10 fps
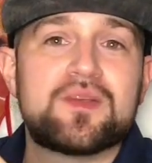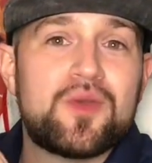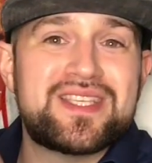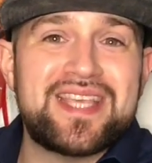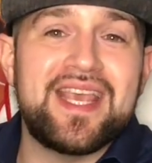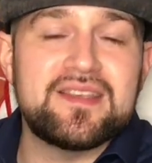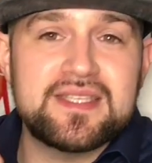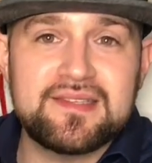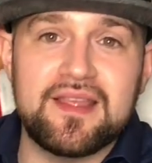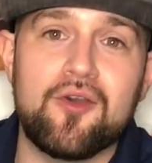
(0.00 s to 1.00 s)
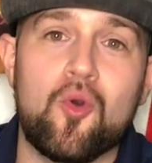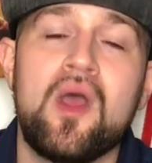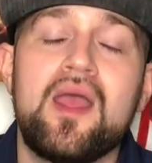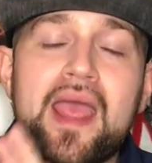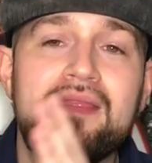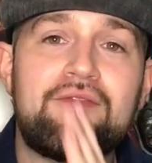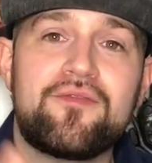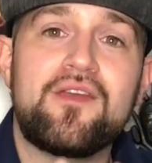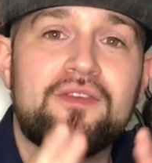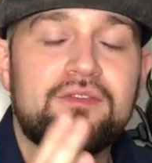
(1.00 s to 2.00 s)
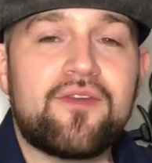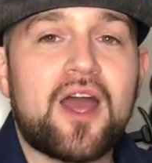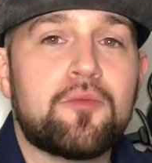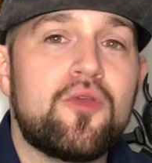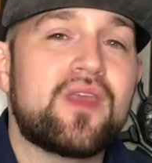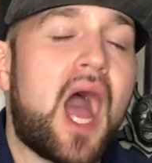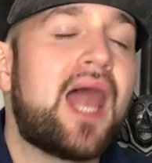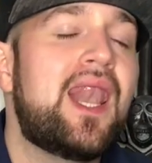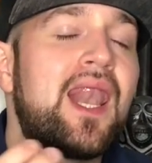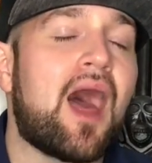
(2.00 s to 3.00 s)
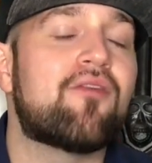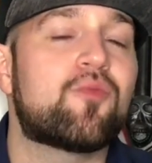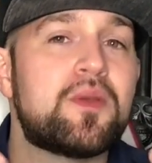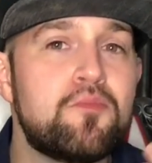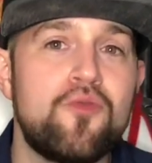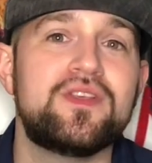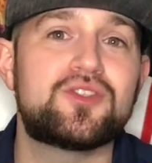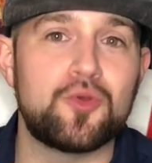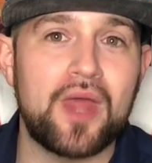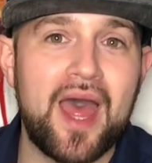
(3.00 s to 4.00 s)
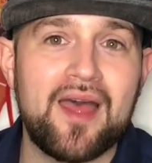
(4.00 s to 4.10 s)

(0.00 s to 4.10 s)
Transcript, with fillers: and we're seeing it still in the 5th and final movie. I love when movies do that.